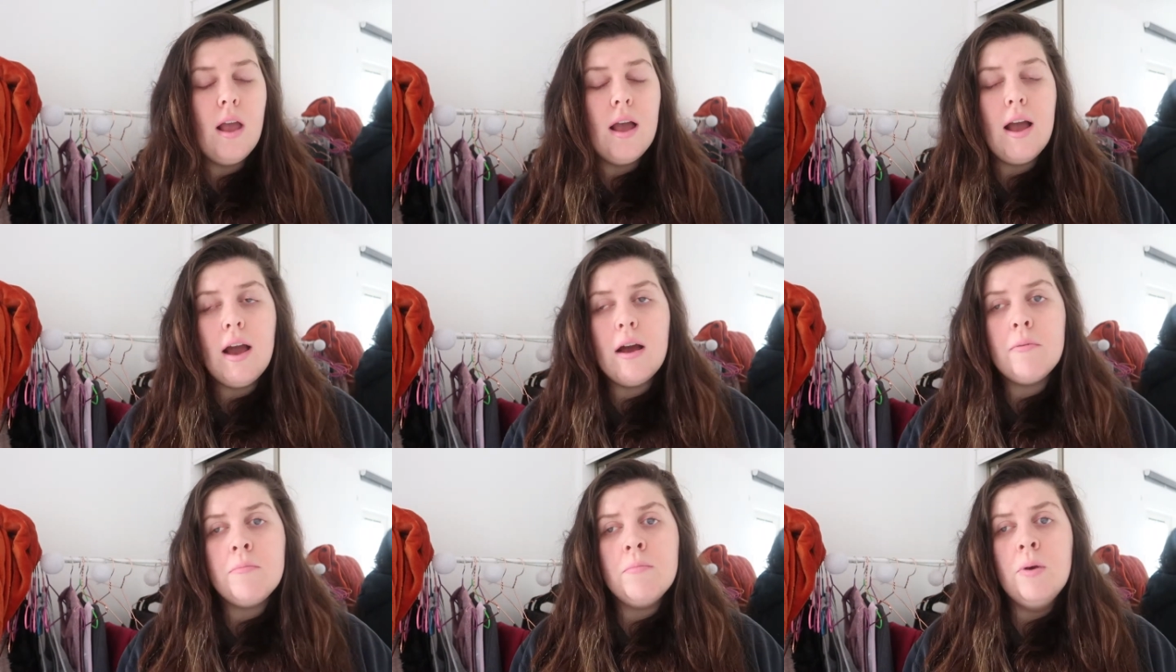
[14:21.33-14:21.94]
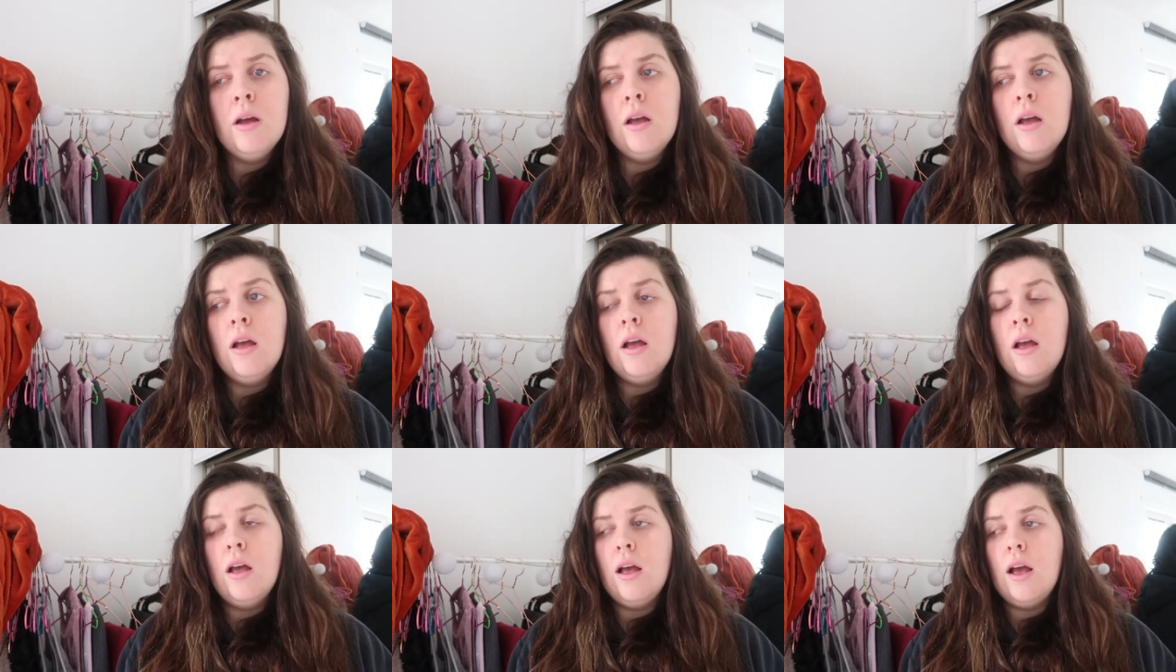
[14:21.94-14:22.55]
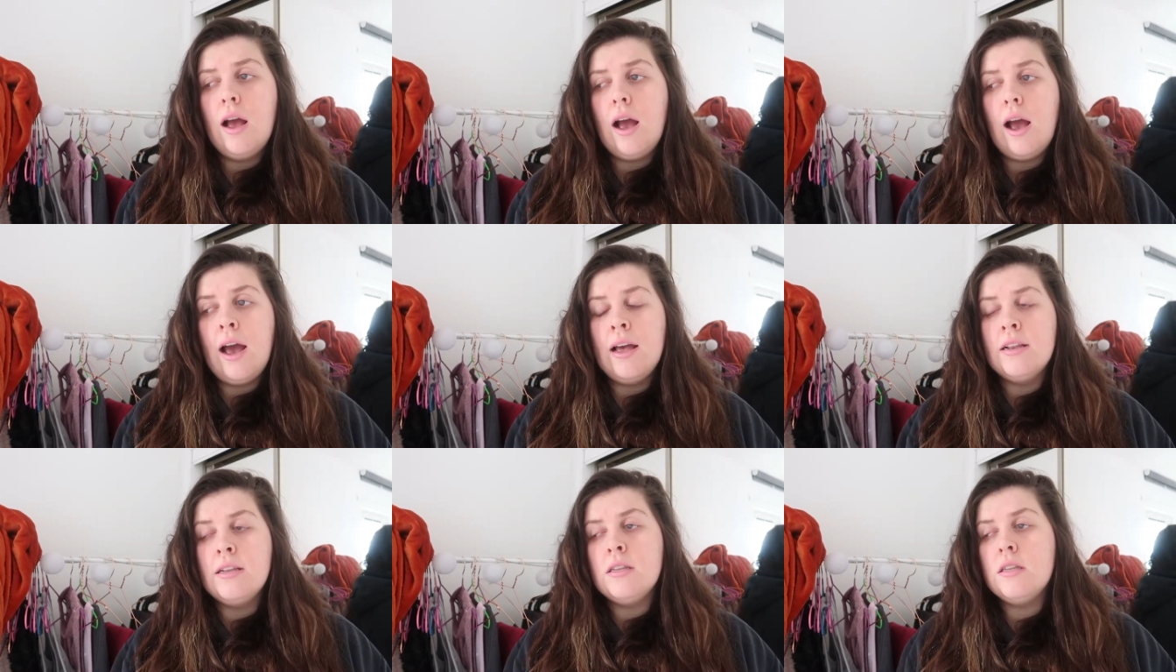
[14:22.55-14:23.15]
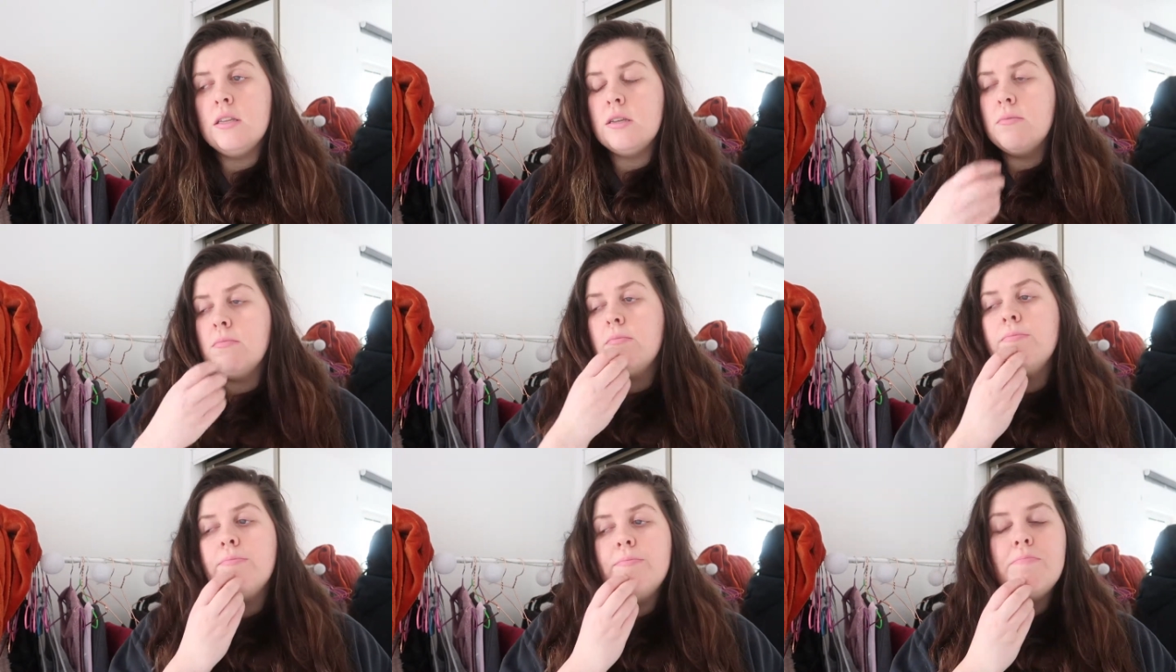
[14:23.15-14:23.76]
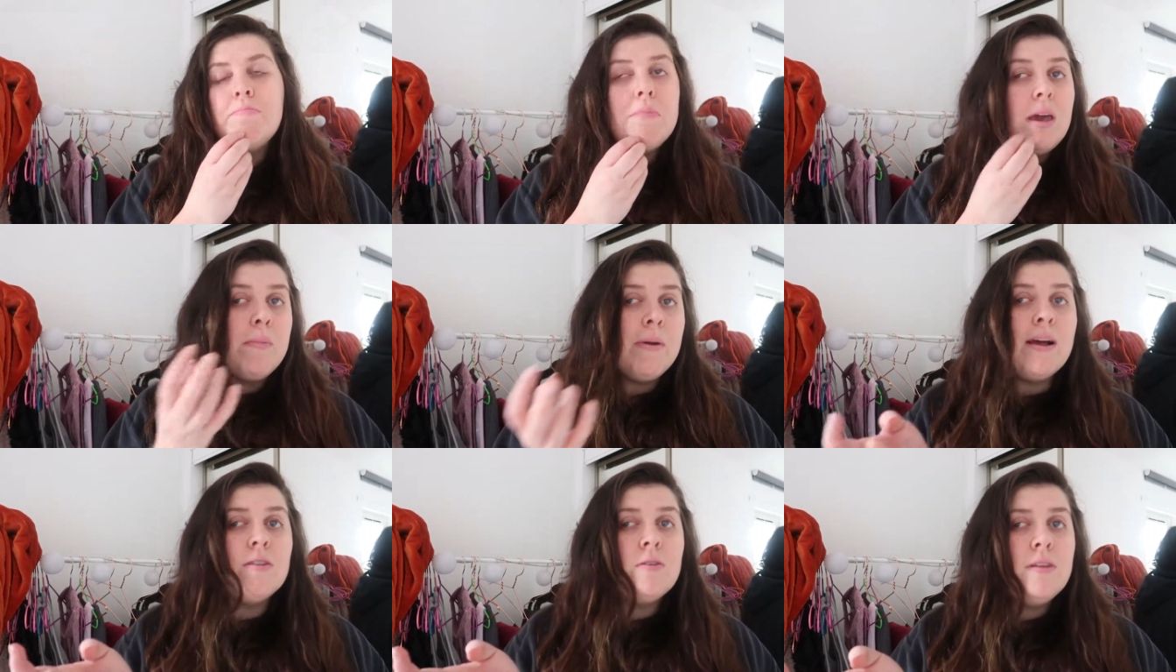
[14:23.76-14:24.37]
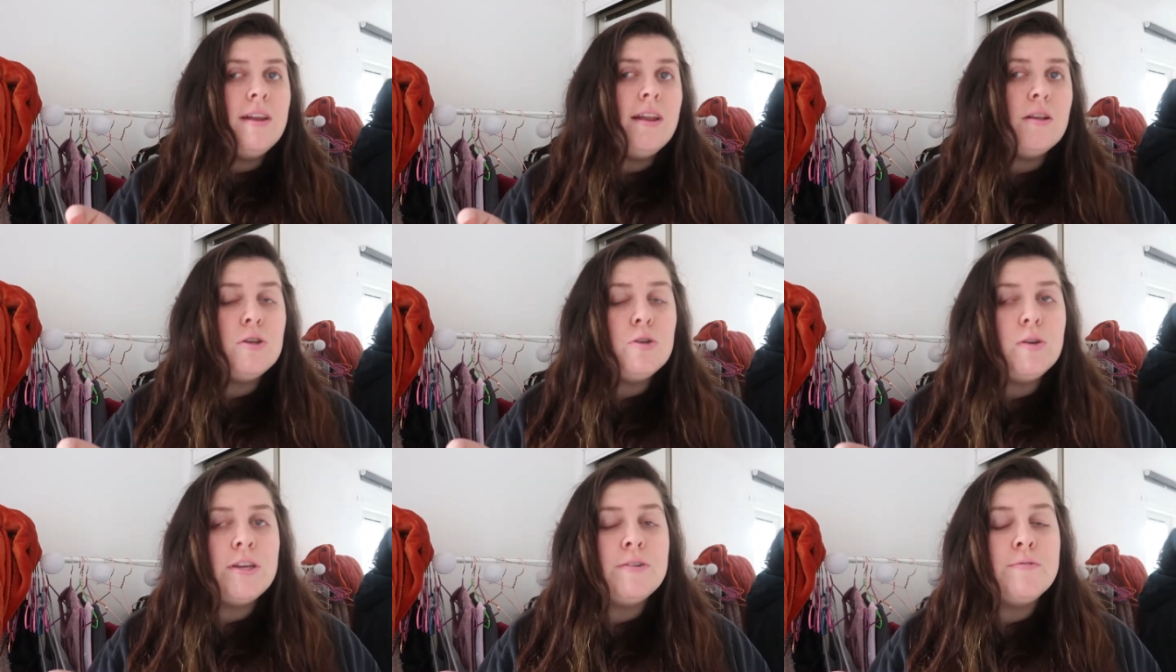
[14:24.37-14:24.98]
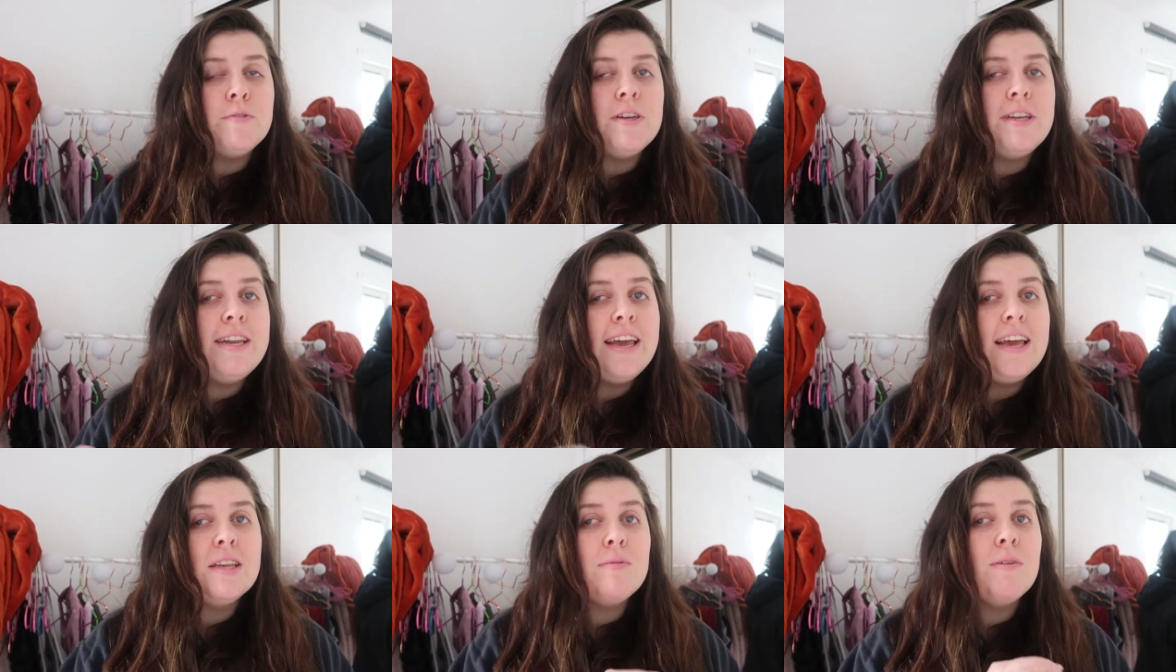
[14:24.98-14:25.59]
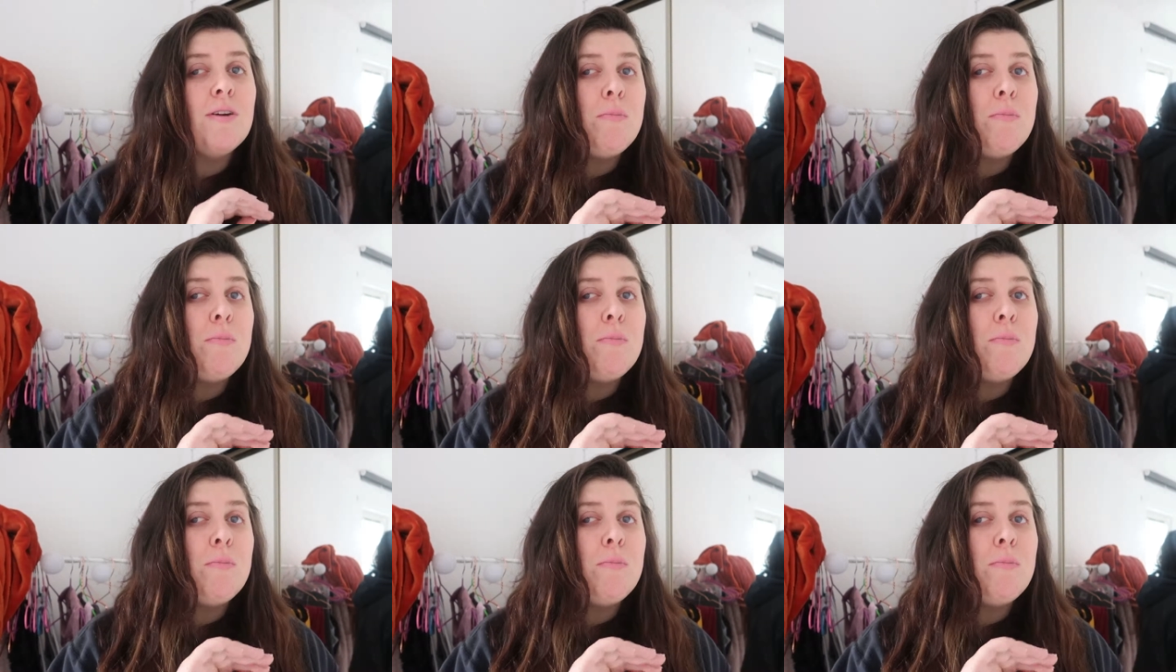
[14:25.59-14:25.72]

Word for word: Um, and maybe I'll do an illustration for today as well.